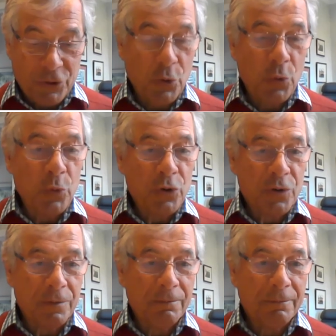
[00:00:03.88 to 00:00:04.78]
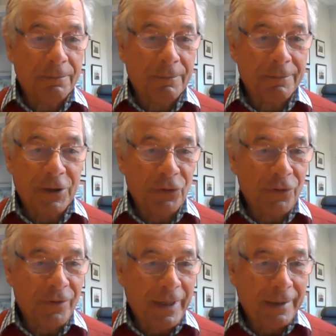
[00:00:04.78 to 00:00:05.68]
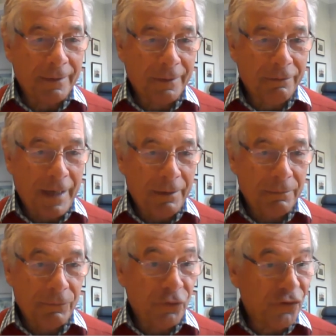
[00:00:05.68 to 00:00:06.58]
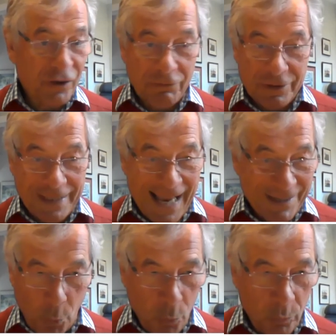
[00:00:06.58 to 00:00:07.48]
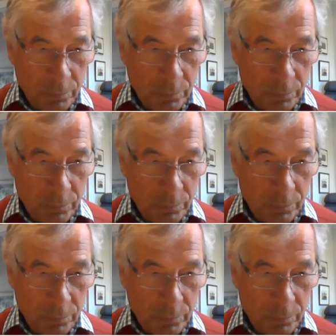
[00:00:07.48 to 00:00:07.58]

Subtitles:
George didn't take the threat seriously at all.